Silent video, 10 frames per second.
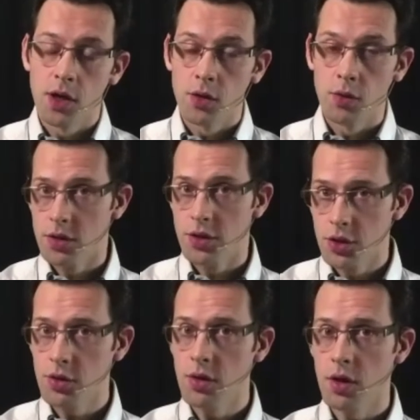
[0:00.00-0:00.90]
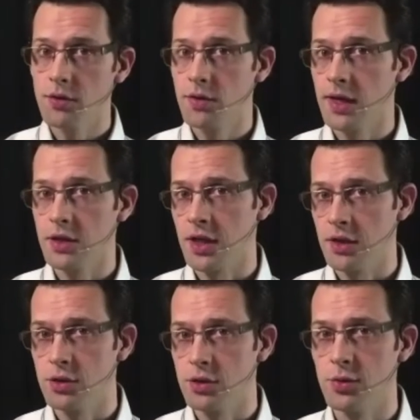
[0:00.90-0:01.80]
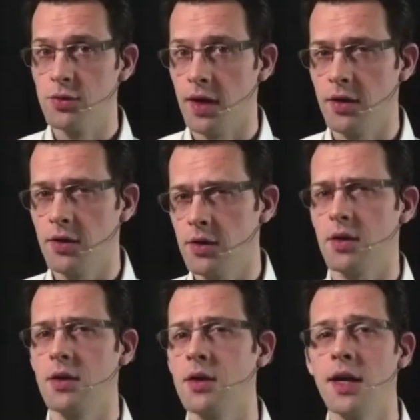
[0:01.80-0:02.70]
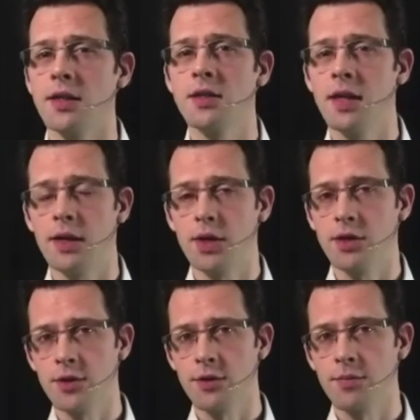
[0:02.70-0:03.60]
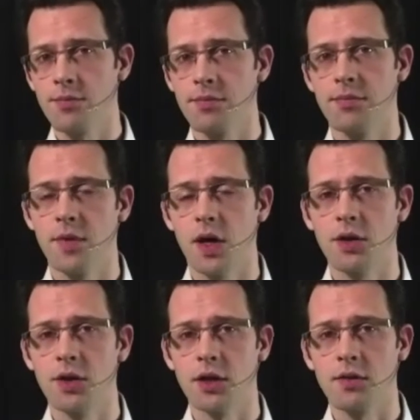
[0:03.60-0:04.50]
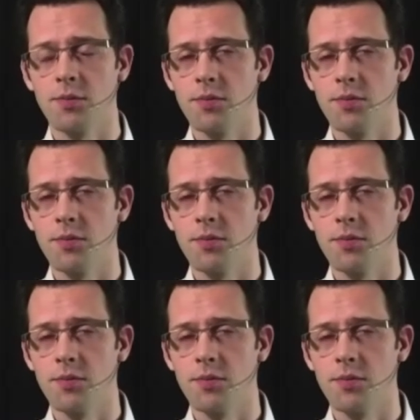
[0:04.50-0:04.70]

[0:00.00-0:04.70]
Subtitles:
Would you advise Shannon to fire her IT director or not?